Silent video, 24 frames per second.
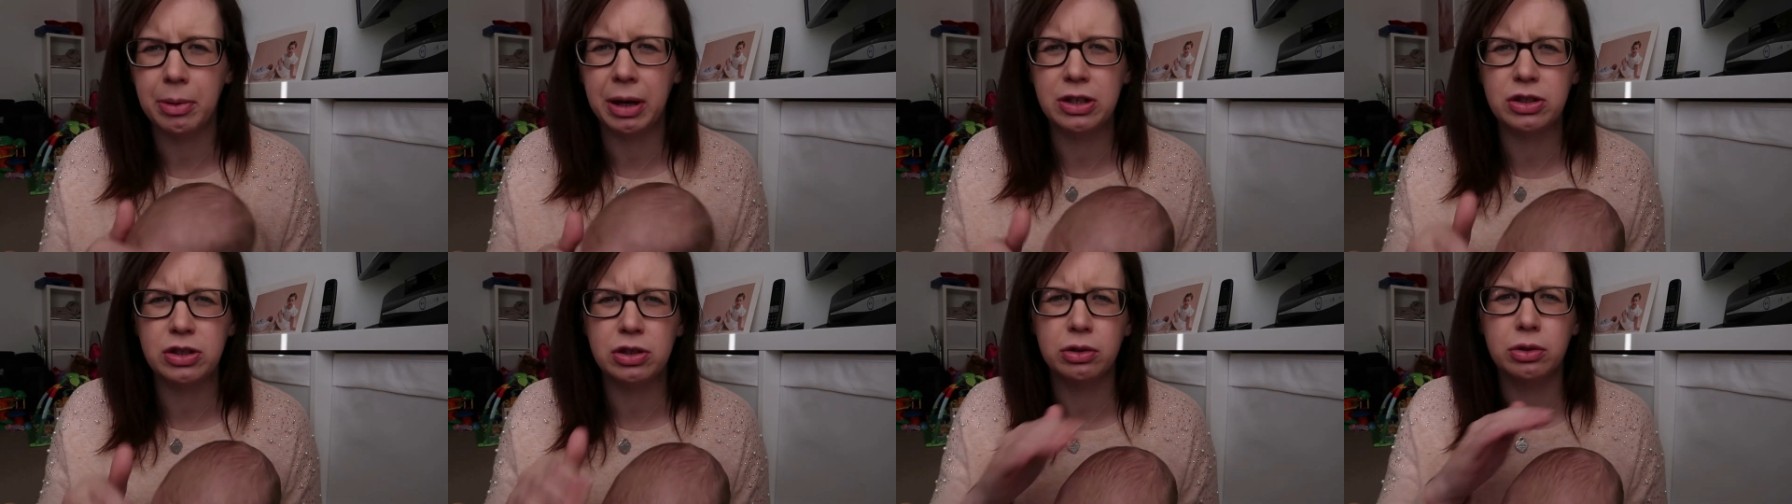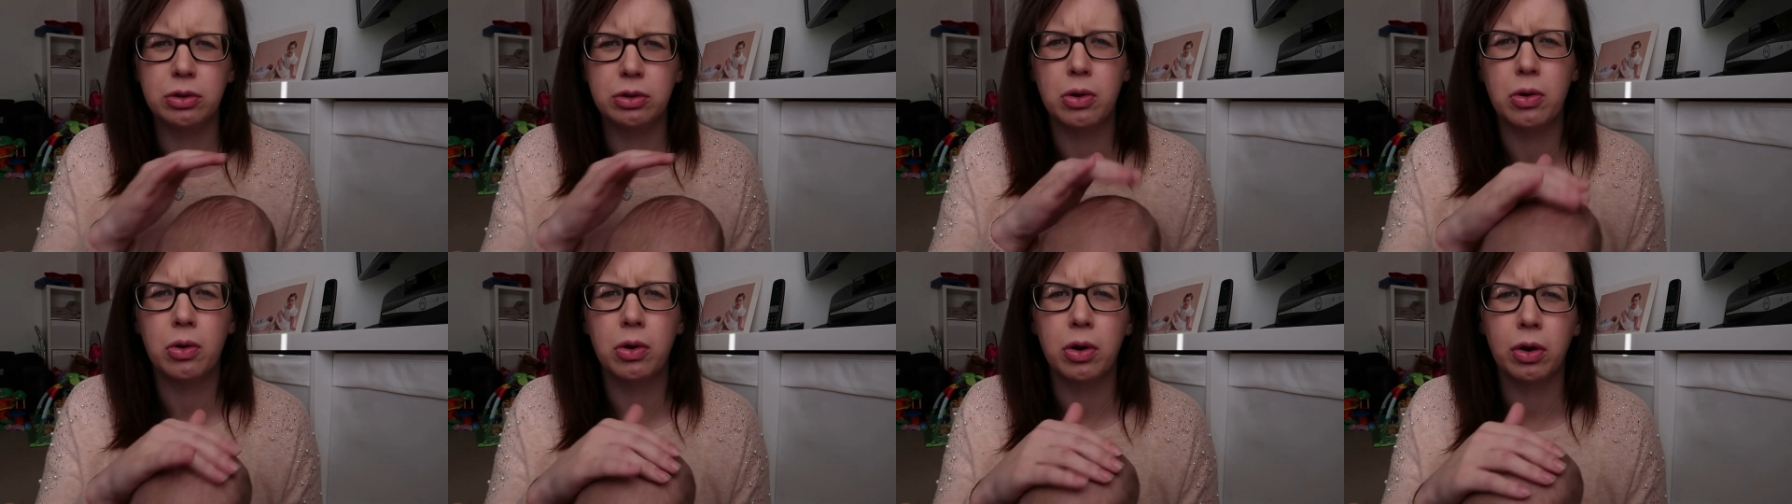but I
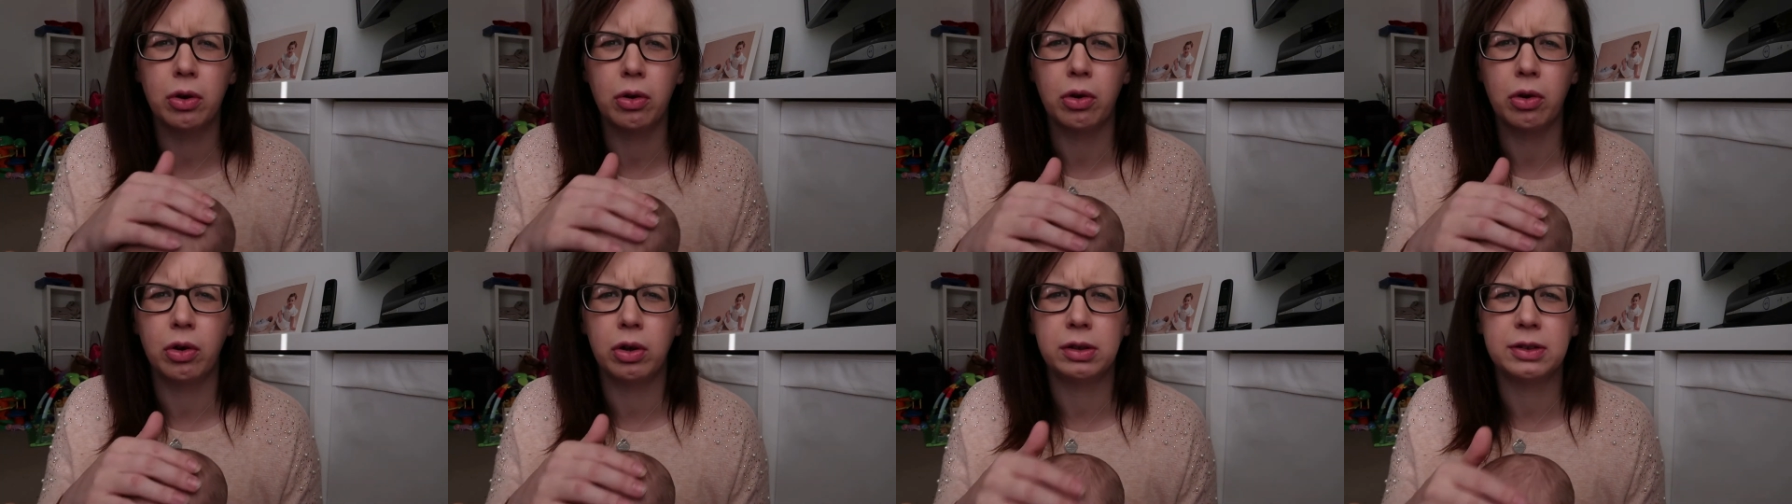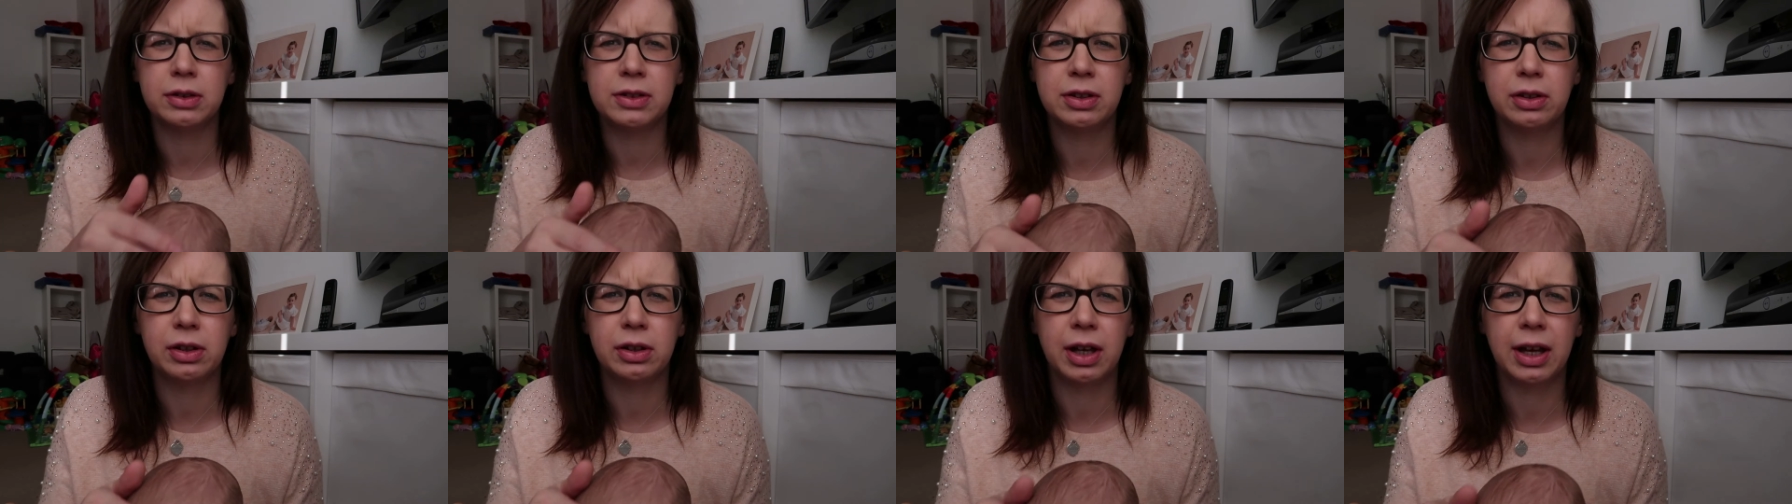took coconut
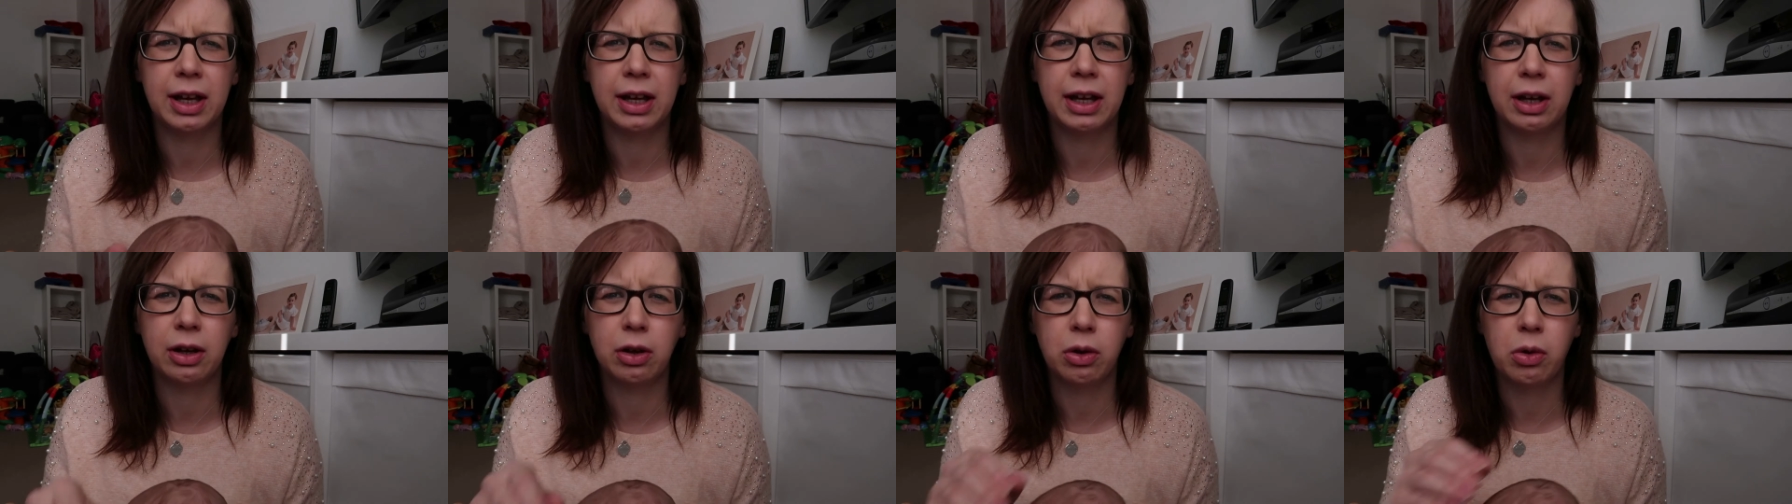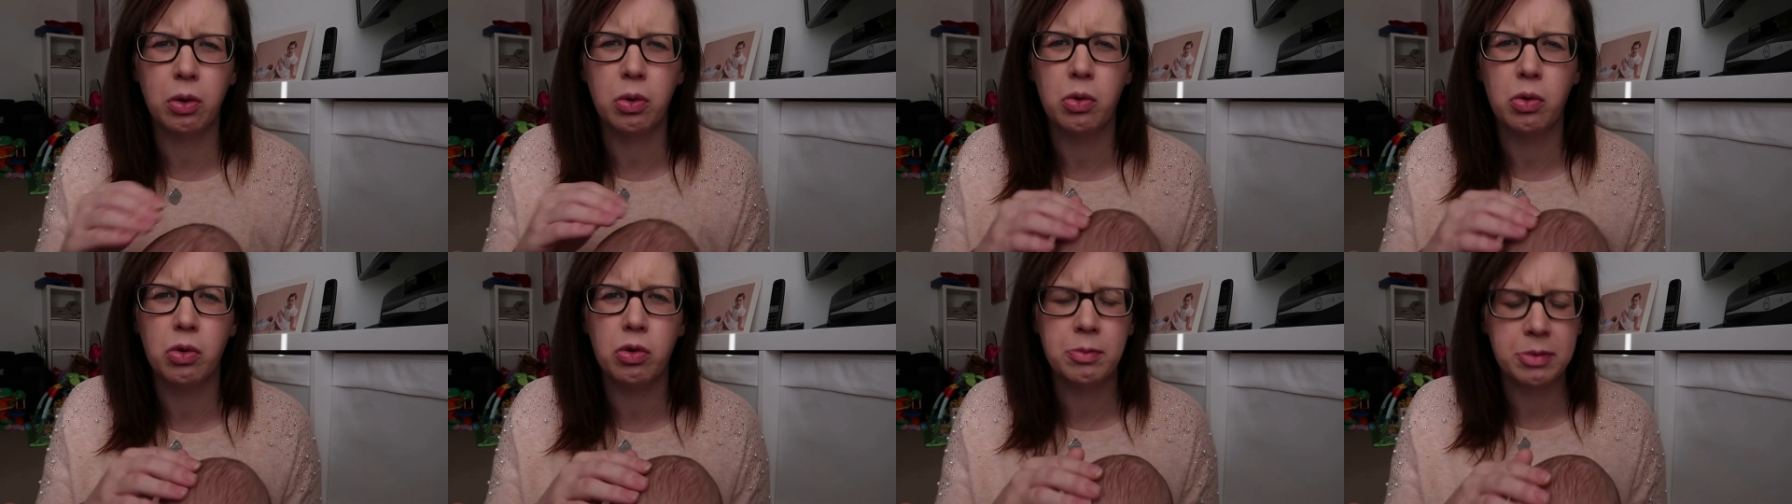oil to it and a
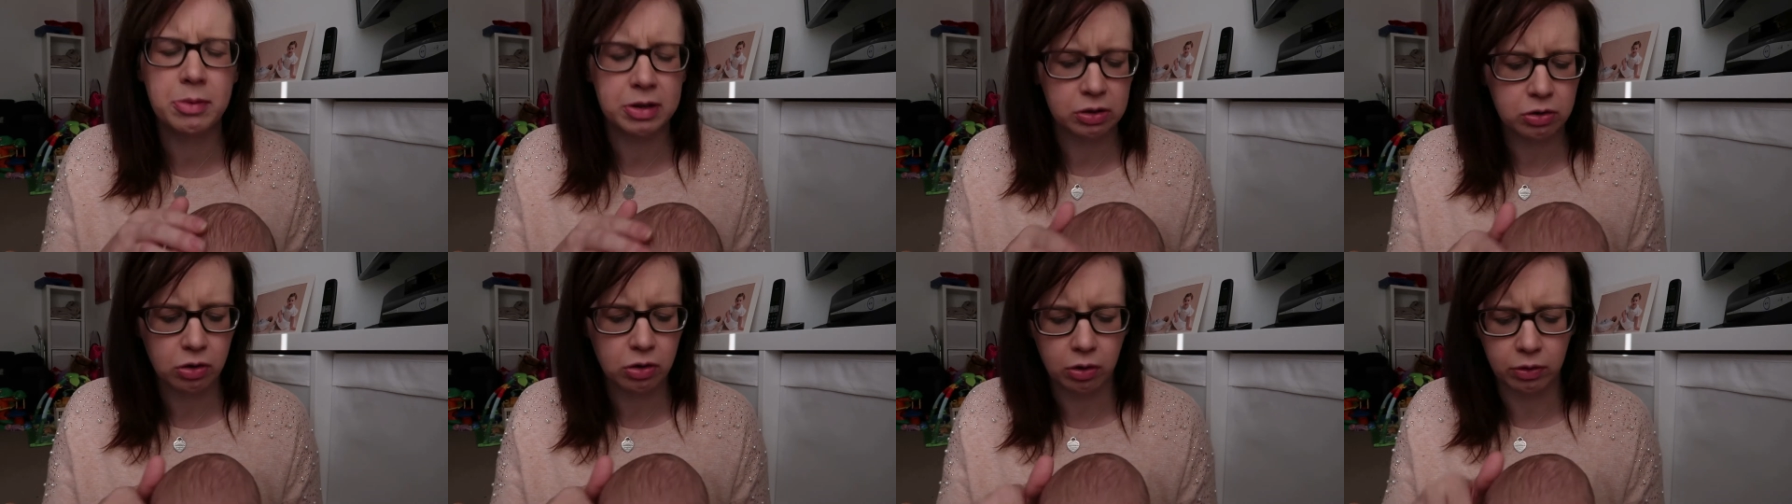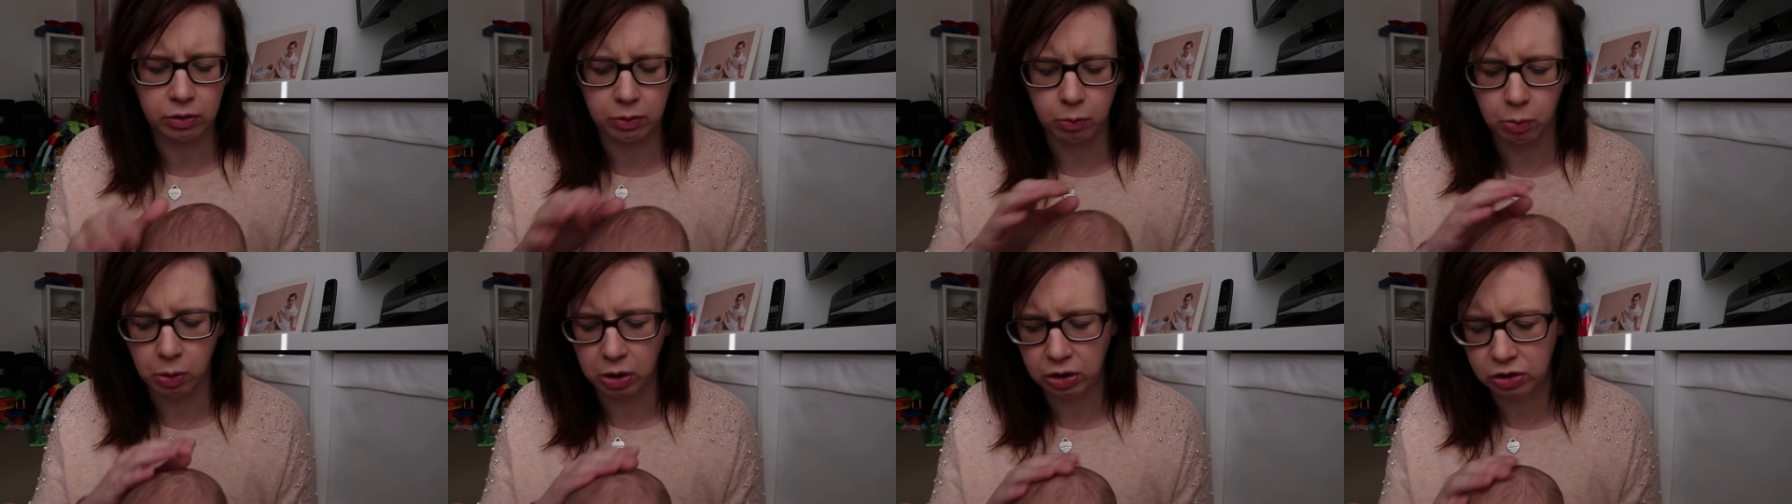comb and
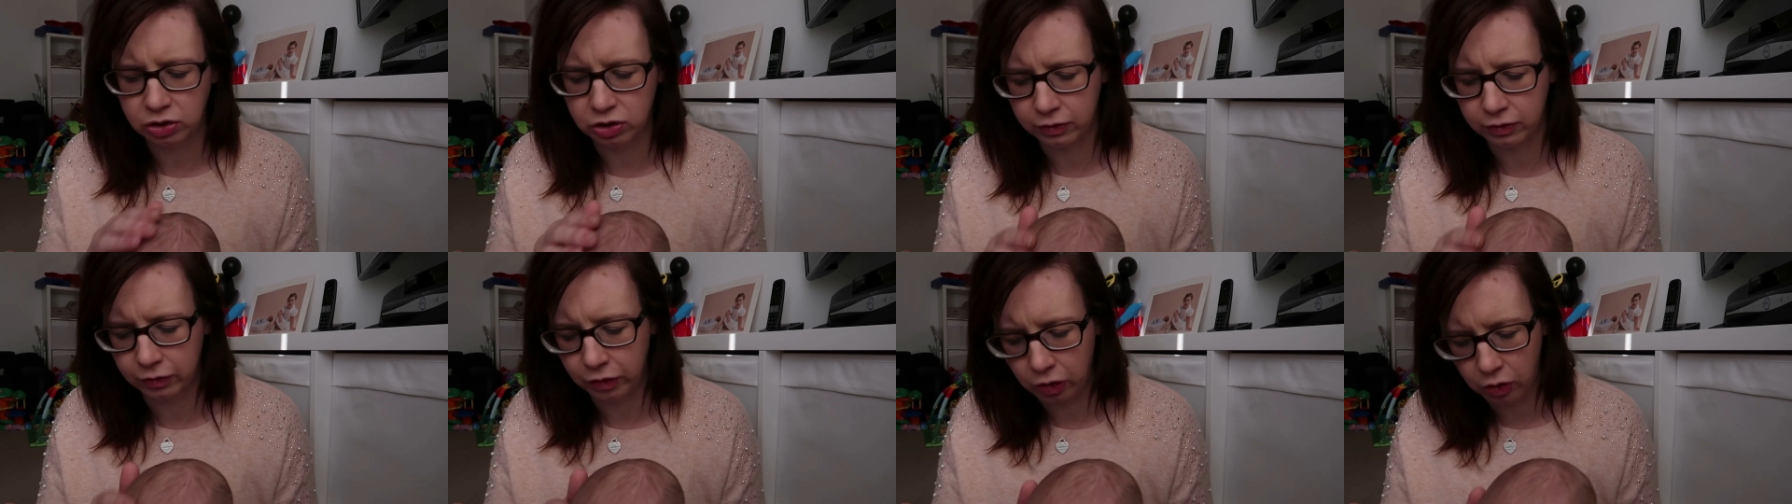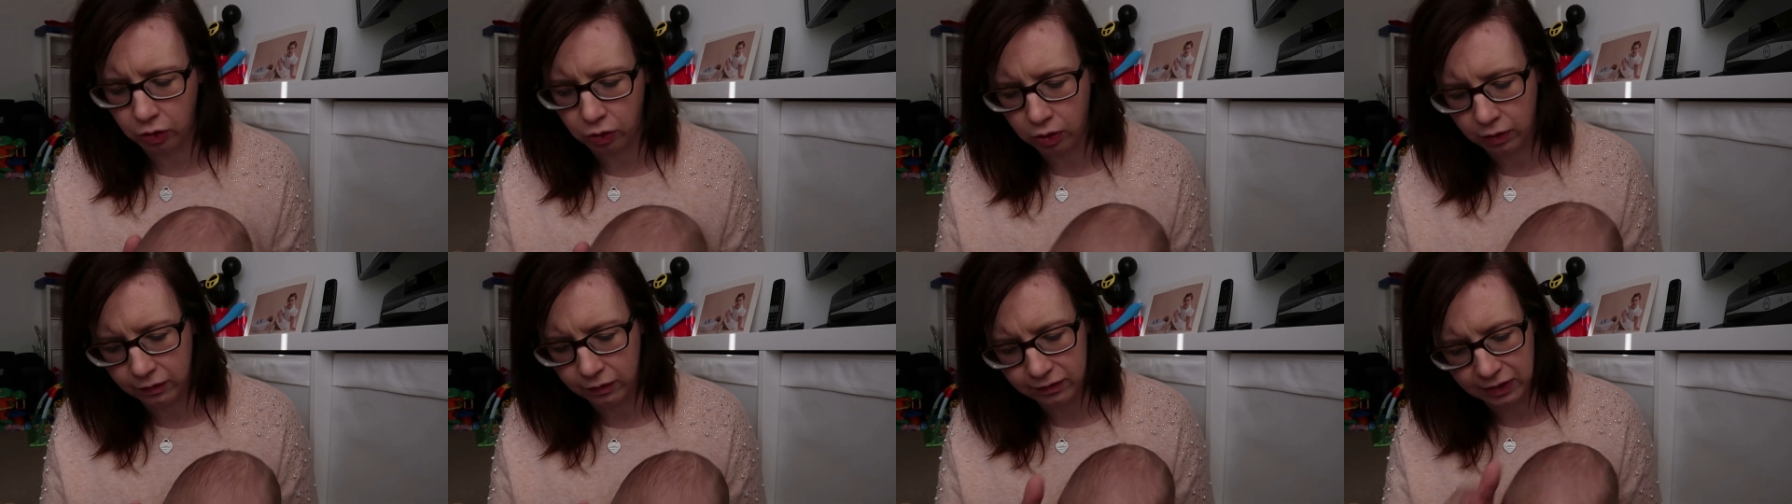got the worst of it
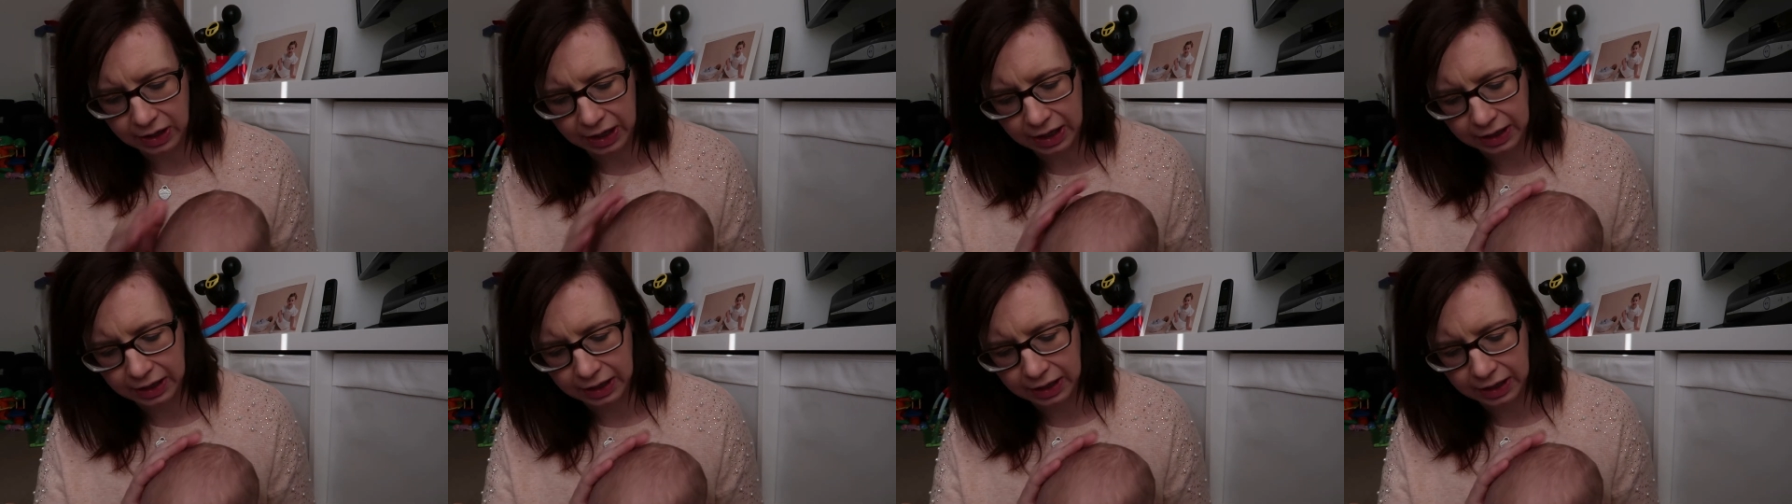off,